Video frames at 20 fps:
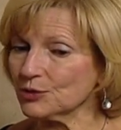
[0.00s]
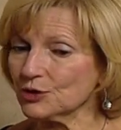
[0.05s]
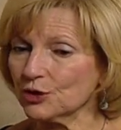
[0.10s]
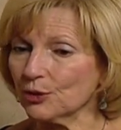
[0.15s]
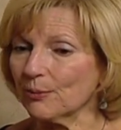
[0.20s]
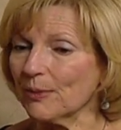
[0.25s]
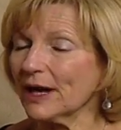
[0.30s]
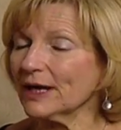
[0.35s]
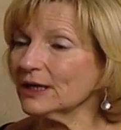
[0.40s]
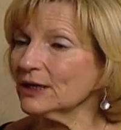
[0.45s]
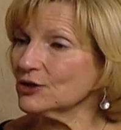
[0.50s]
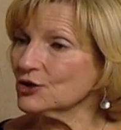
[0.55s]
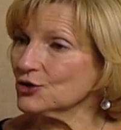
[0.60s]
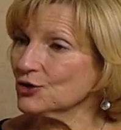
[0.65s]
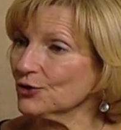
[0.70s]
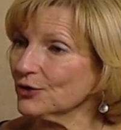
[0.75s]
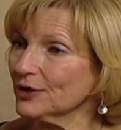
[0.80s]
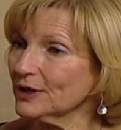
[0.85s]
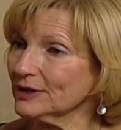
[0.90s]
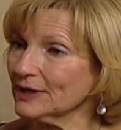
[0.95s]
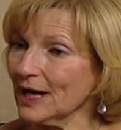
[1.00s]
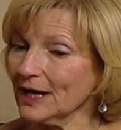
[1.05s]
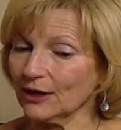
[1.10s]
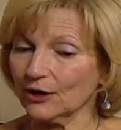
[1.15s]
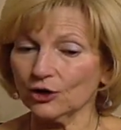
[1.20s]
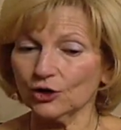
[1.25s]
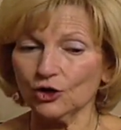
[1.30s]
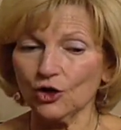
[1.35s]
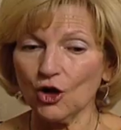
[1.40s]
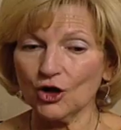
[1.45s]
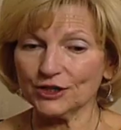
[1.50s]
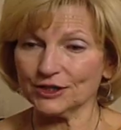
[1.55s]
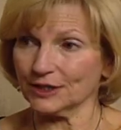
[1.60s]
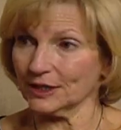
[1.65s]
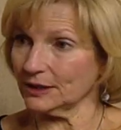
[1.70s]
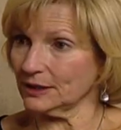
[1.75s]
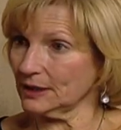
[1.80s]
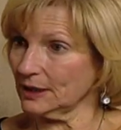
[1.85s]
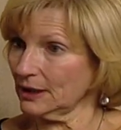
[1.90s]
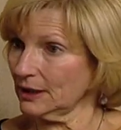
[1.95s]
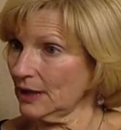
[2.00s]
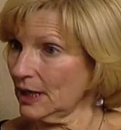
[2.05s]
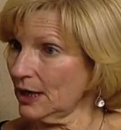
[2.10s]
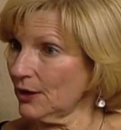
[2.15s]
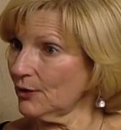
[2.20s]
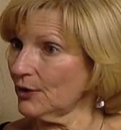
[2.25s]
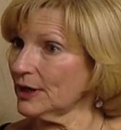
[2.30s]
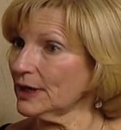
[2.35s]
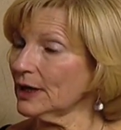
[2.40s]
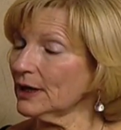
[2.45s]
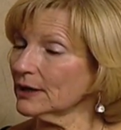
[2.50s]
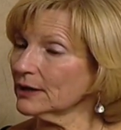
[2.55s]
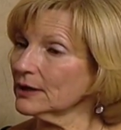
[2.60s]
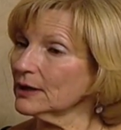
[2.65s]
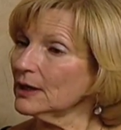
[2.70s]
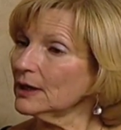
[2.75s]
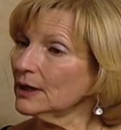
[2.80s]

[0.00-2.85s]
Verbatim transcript: So making sure that that closet area